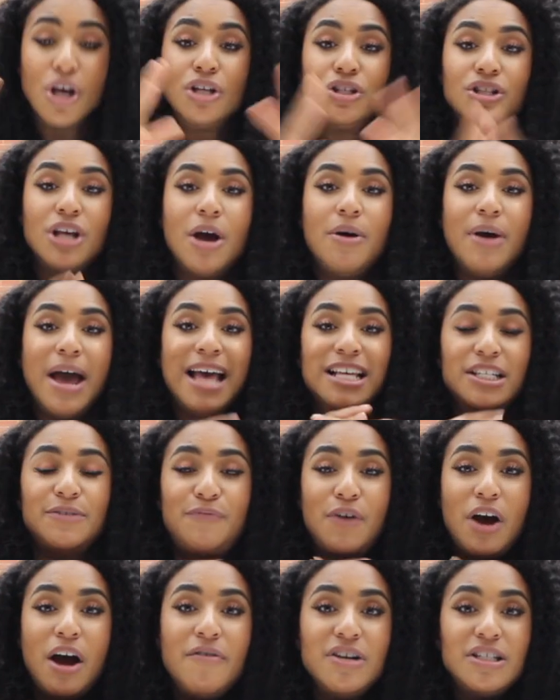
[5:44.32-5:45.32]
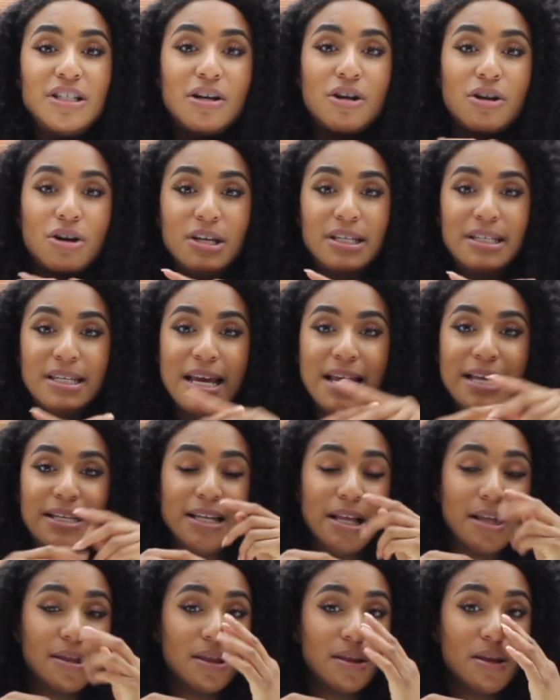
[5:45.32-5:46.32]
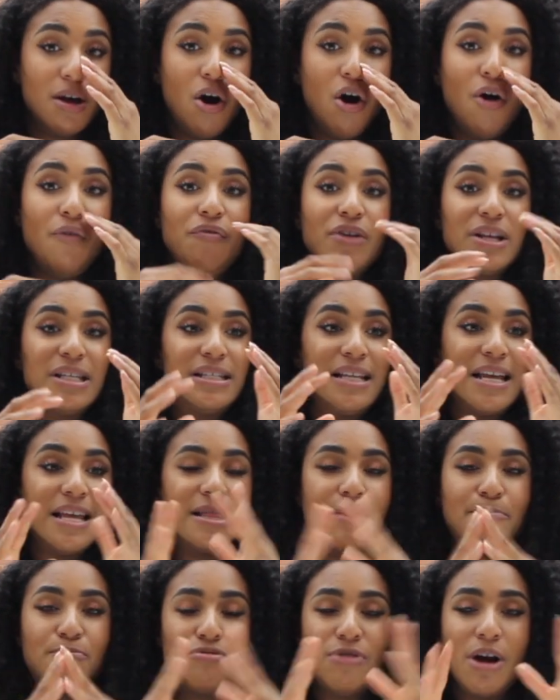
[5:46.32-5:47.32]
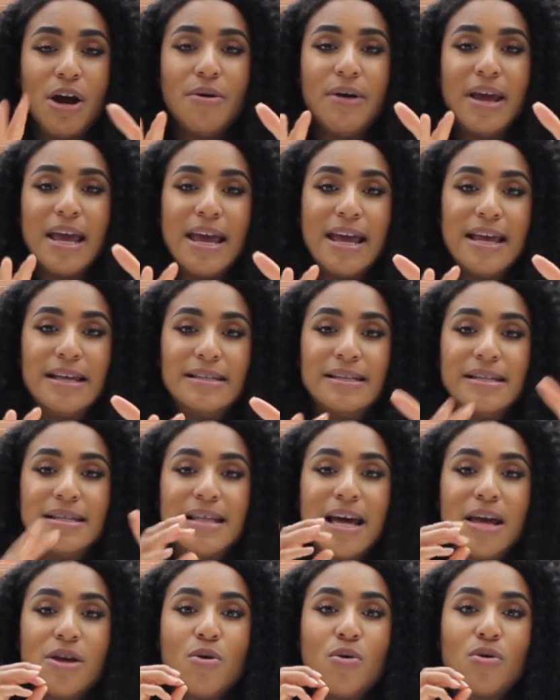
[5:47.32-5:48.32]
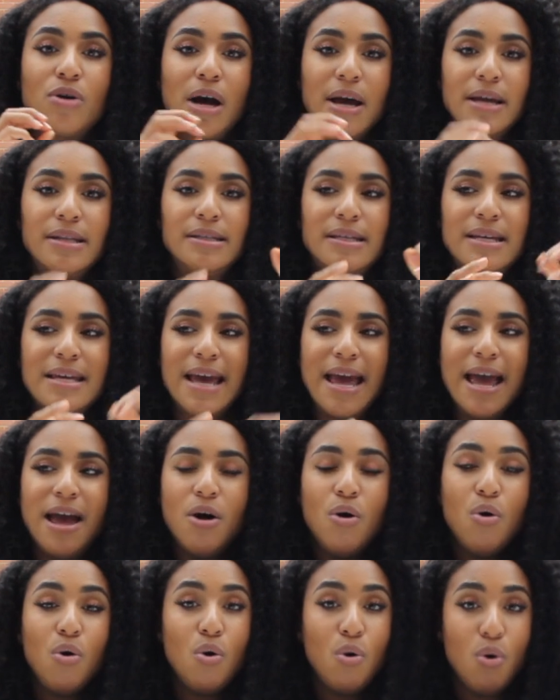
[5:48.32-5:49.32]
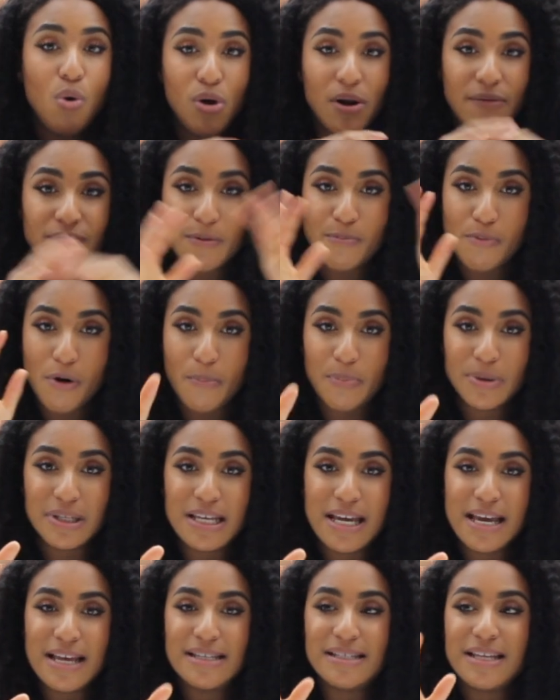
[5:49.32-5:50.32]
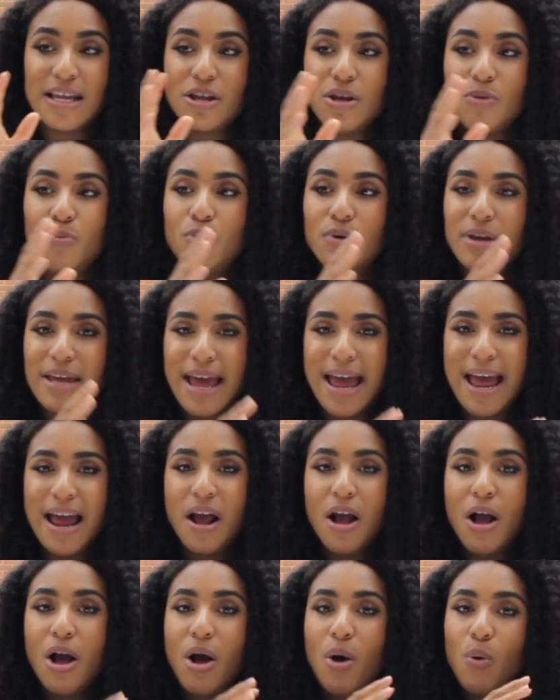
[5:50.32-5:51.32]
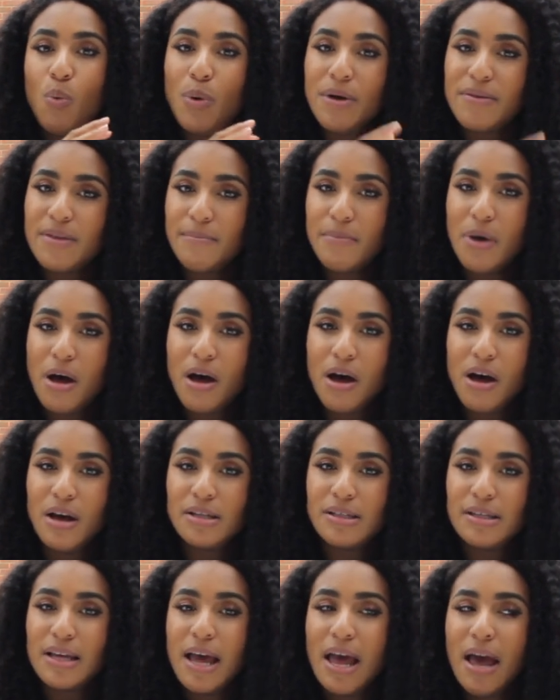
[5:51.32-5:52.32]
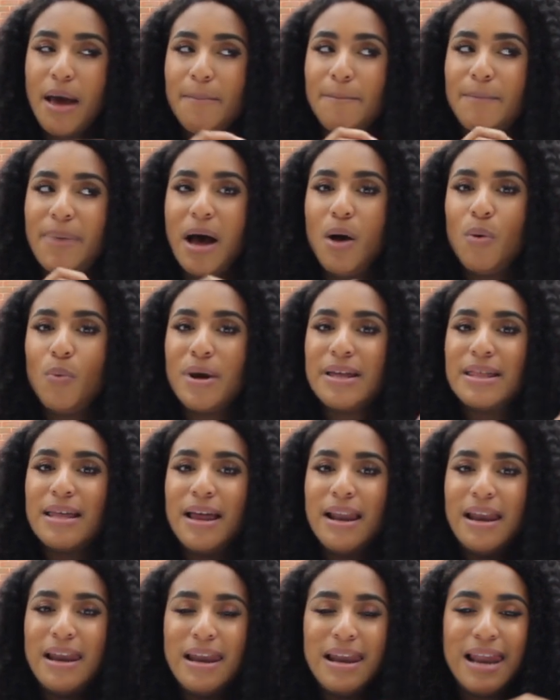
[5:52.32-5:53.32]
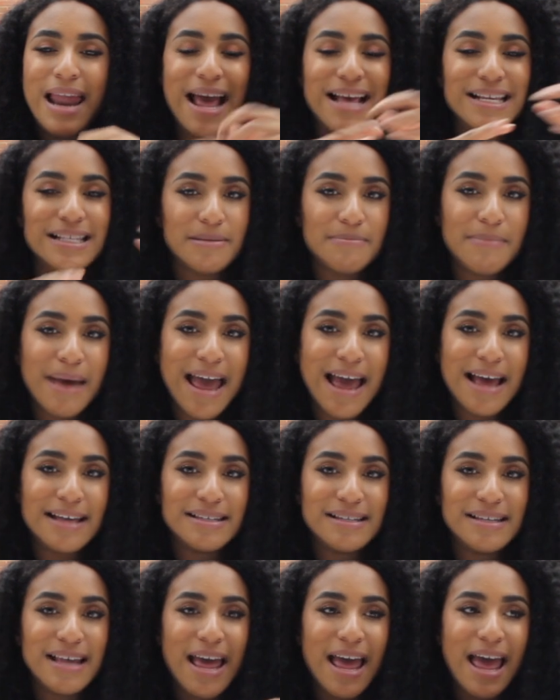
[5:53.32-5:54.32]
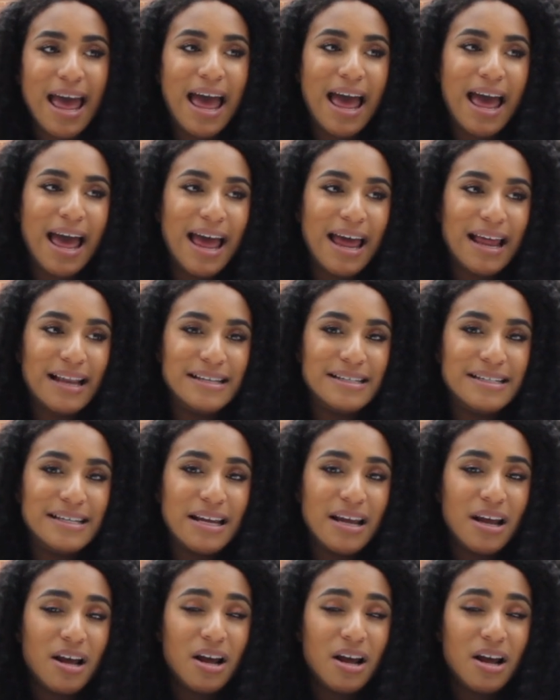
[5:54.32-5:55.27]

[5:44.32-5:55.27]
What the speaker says: So as far as the glosses, obviously the pro is that you're going to get all of the properties that you will get with a mask, but with less mess and